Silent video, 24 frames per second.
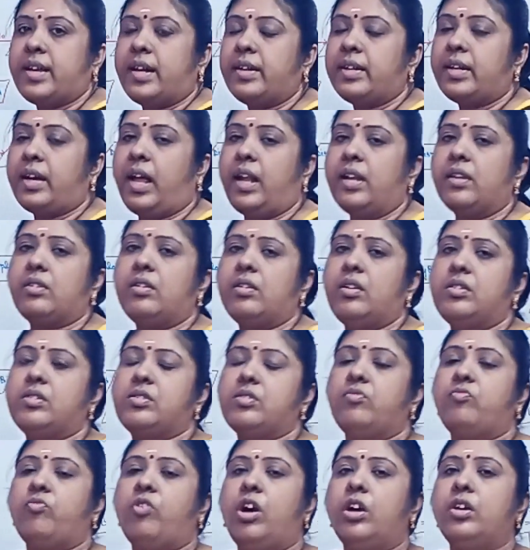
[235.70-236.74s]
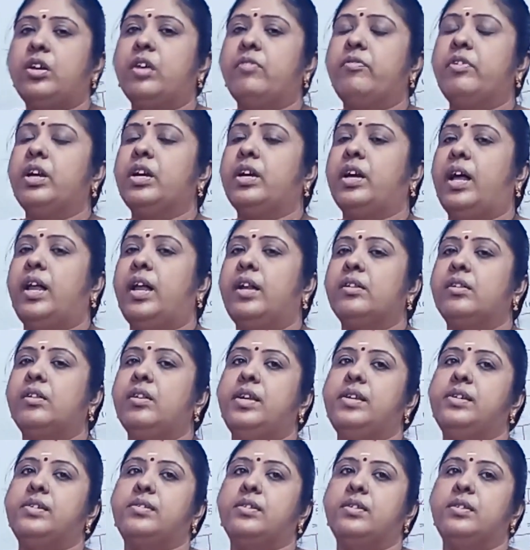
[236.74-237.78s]
and calculation, whatever
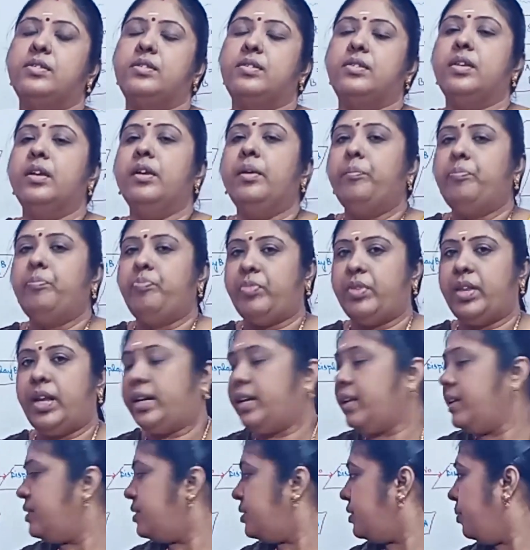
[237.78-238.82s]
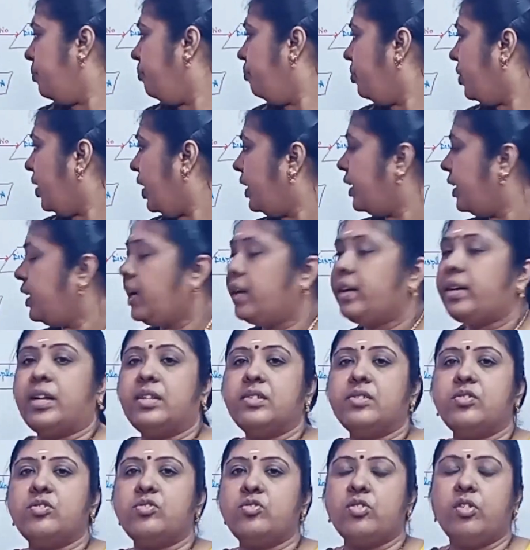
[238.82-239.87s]
calculations, that is, it can
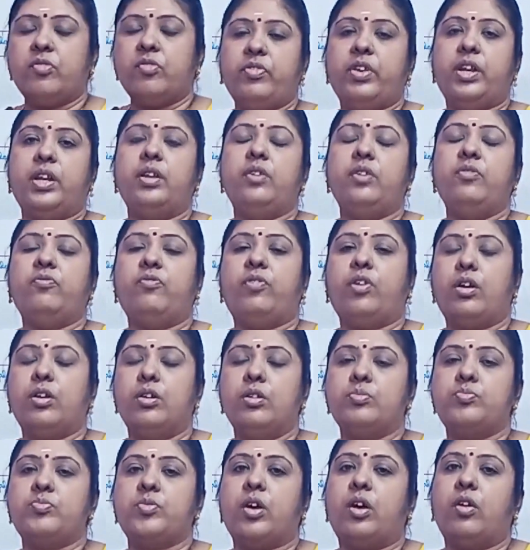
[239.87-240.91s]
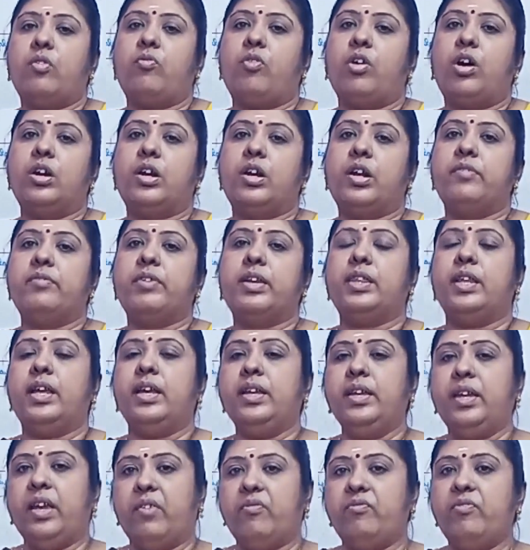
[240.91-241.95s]
consist any for loops or whatever
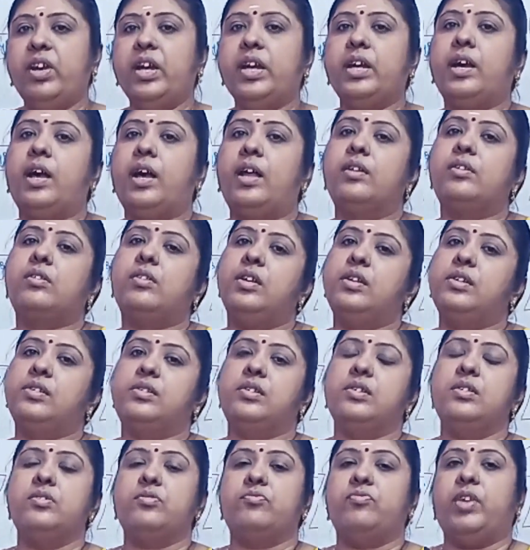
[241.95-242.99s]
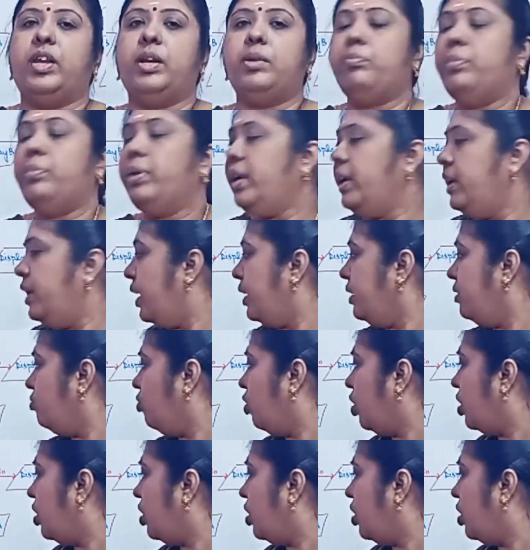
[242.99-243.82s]
thing. Every calculations will be done